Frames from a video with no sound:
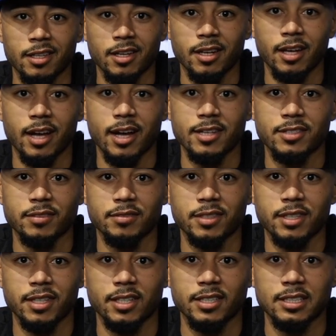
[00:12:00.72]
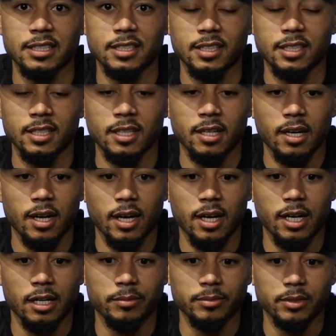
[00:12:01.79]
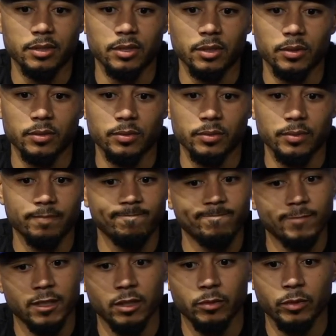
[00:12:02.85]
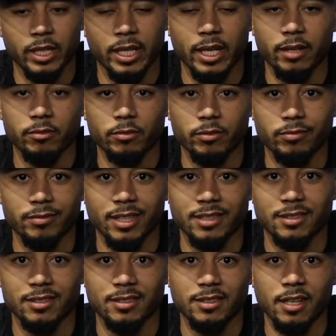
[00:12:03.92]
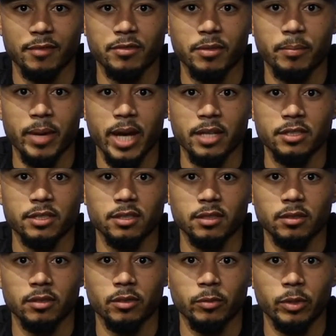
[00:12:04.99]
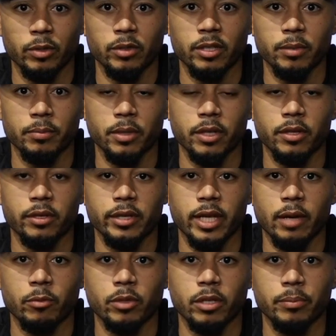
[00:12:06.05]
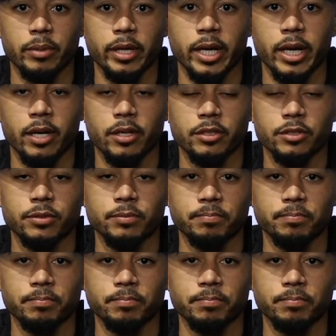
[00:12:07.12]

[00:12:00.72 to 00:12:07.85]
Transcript: of young guys over there, and so you know, we can't. That's tough to match. You know, we don't need to play their game. We need to play ours.